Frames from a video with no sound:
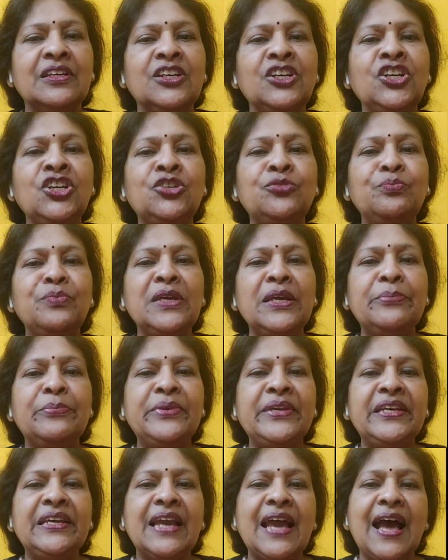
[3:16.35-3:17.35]
It may
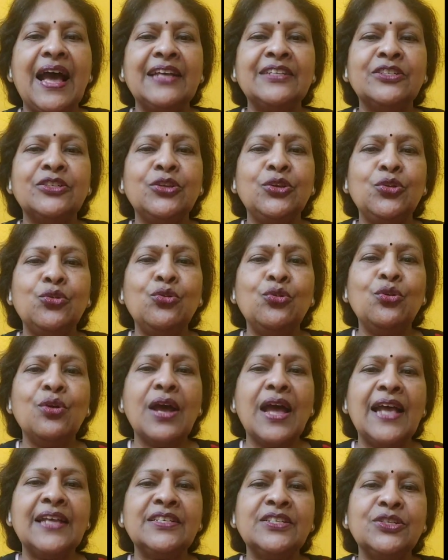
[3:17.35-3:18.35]
be as
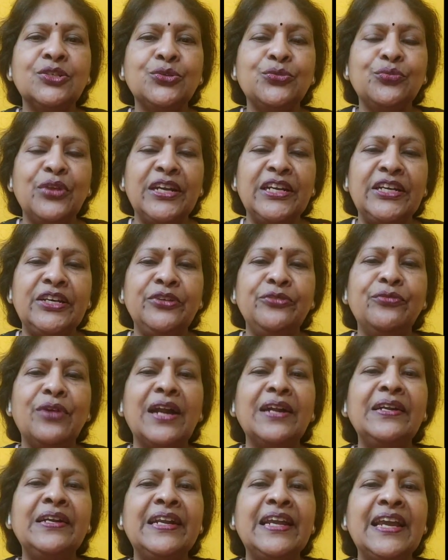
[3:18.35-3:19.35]
low as
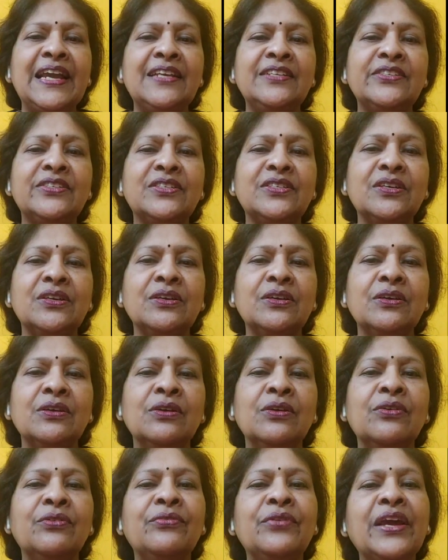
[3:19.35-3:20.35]
21 days,
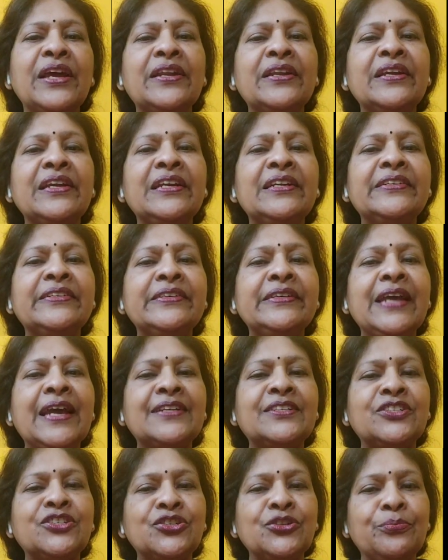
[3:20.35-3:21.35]
where it
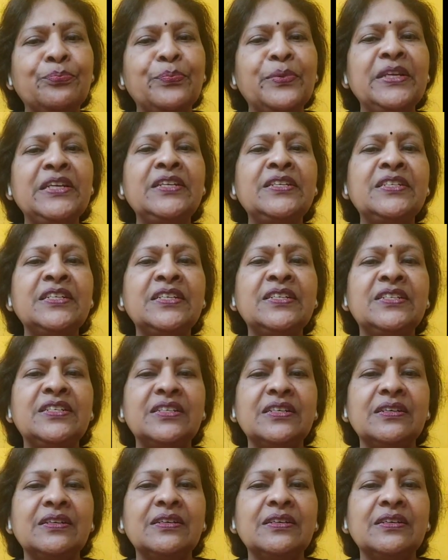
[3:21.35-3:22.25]
gets repeated